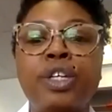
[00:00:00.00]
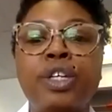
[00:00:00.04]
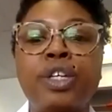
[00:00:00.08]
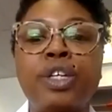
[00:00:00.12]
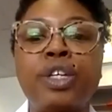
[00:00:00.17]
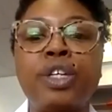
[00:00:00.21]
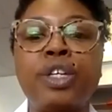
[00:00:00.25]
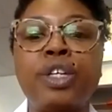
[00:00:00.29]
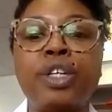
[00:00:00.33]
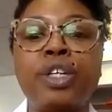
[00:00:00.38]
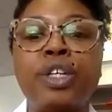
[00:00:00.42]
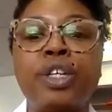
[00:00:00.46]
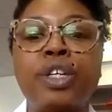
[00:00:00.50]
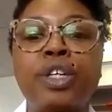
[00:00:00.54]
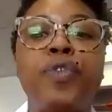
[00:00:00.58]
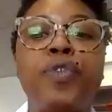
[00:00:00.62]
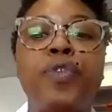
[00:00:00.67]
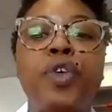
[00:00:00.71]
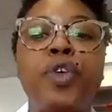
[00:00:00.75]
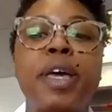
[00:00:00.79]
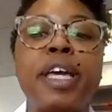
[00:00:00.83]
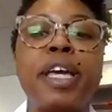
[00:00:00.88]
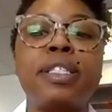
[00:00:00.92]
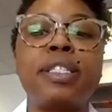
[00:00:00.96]
So if
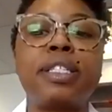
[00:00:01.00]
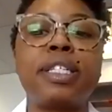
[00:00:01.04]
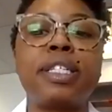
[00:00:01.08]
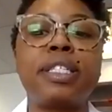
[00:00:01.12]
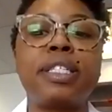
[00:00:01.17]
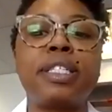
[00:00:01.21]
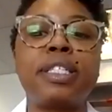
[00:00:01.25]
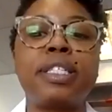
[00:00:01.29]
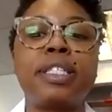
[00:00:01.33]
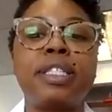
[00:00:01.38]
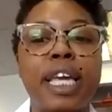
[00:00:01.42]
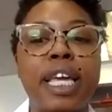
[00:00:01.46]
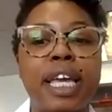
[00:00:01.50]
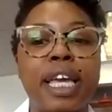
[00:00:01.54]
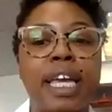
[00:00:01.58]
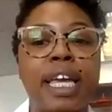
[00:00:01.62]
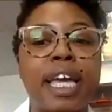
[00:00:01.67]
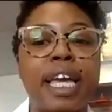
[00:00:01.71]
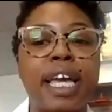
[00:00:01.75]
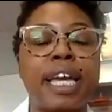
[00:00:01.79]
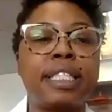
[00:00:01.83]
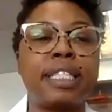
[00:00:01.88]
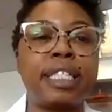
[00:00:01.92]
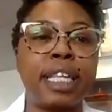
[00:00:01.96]
you mixed a
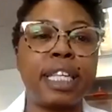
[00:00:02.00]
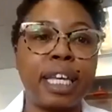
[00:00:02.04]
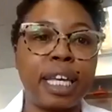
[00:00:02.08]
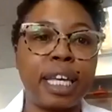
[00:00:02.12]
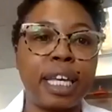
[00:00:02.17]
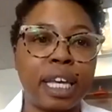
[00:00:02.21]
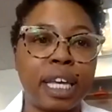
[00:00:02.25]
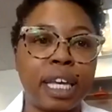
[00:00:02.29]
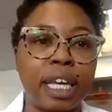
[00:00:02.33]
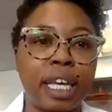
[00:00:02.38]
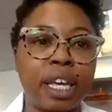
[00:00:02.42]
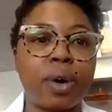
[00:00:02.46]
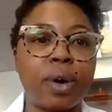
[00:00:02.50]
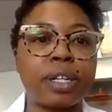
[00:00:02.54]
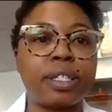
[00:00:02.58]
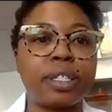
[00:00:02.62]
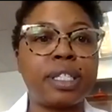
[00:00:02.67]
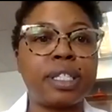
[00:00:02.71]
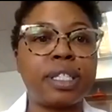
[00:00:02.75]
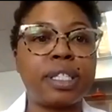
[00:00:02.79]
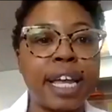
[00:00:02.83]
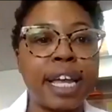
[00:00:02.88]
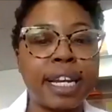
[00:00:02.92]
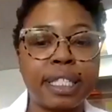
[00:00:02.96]
C and a T, or a
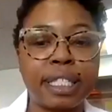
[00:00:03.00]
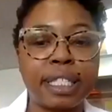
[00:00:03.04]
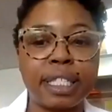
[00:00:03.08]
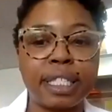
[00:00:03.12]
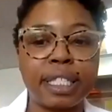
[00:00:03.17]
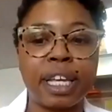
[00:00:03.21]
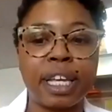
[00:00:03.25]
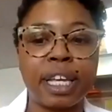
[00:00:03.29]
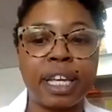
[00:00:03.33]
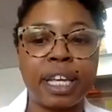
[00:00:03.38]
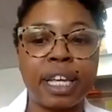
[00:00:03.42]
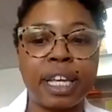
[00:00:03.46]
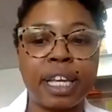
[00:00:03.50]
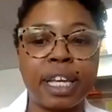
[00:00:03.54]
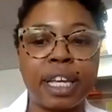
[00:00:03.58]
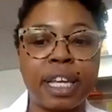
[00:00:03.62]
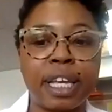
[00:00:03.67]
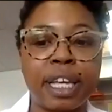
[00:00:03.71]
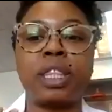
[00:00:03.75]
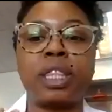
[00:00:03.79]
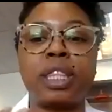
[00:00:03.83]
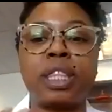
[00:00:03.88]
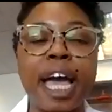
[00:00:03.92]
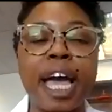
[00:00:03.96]
cytosine with
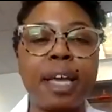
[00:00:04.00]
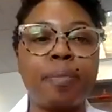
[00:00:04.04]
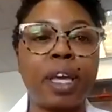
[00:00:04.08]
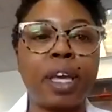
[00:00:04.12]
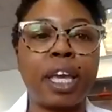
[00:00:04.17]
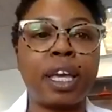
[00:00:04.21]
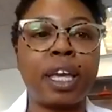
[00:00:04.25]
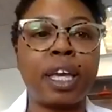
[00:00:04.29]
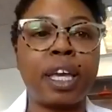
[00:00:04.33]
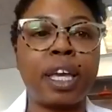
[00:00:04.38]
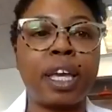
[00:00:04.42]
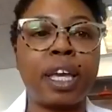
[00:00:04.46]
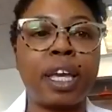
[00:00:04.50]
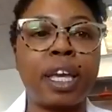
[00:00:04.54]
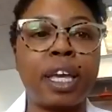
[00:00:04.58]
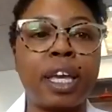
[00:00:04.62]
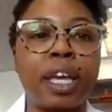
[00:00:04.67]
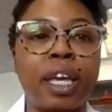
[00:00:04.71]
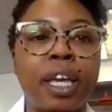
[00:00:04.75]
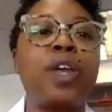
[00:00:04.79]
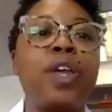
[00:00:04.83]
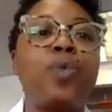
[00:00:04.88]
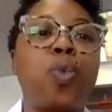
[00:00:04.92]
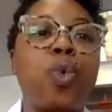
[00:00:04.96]
the thymine,
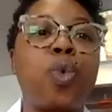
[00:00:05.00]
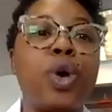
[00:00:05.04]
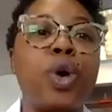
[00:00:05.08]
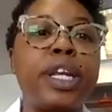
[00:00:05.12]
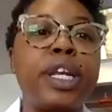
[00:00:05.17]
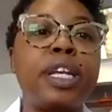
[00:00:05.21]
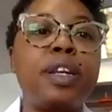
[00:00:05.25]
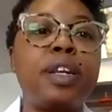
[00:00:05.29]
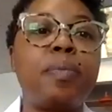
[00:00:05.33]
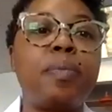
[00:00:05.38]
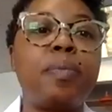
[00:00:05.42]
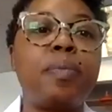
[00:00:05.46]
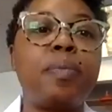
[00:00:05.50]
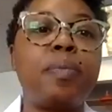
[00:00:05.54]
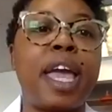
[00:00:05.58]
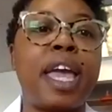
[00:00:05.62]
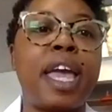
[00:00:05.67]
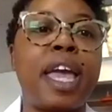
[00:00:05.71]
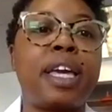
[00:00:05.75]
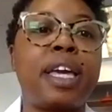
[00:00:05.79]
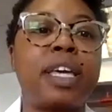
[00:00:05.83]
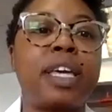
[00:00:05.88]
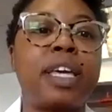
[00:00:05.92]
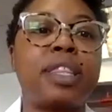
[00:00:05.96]
it wouldn't
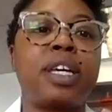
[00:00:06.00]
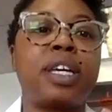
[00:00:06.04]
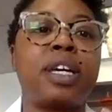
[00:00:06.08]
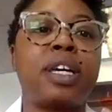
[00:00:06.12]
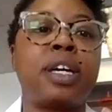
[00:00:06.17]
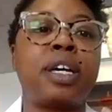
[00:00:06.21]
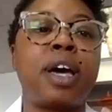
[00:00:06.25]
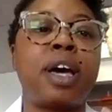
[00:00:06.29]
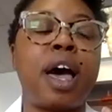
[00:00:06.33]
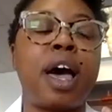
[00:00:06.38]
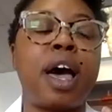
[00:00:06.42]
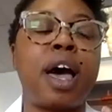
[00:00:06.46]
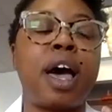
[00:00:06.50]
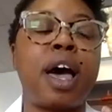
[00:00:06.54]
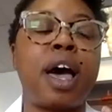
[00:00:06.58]
make the